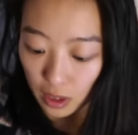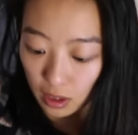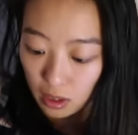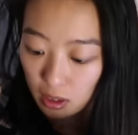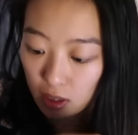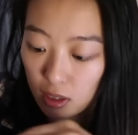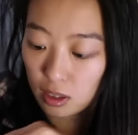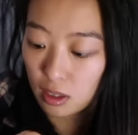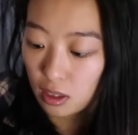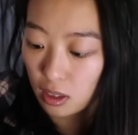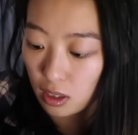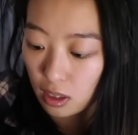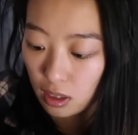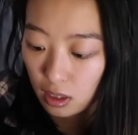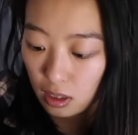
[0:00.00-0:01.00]

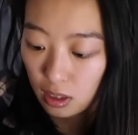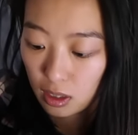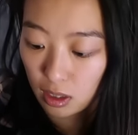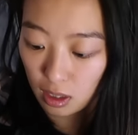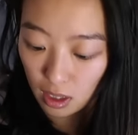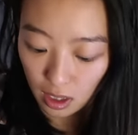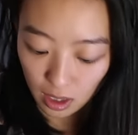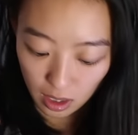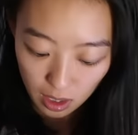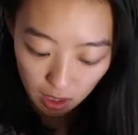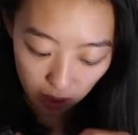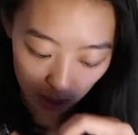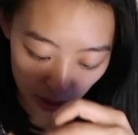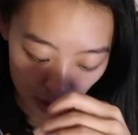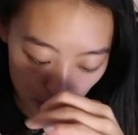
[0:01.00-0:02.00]
is
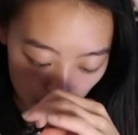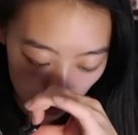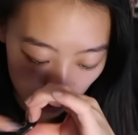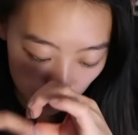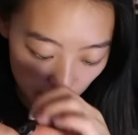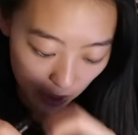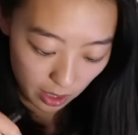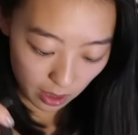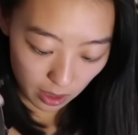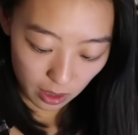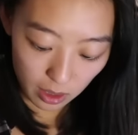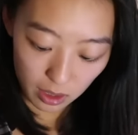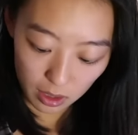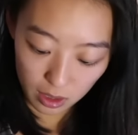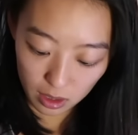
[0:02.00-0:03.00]
there's this
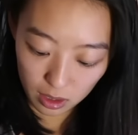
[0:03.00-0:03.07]
bag